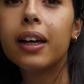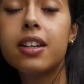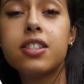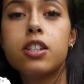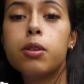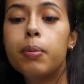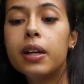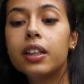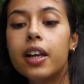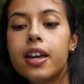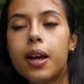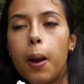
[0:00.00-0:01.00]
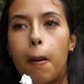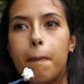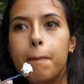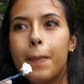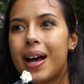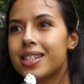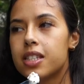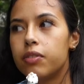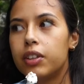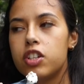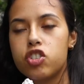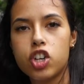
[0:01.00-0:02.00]
because they're being like
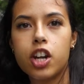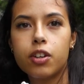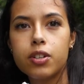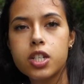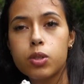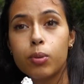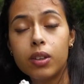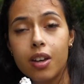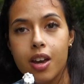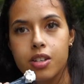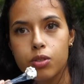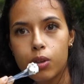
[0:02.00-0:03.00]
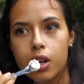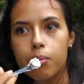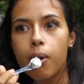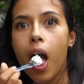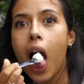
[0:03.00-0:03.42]
massively generous with the ice cream.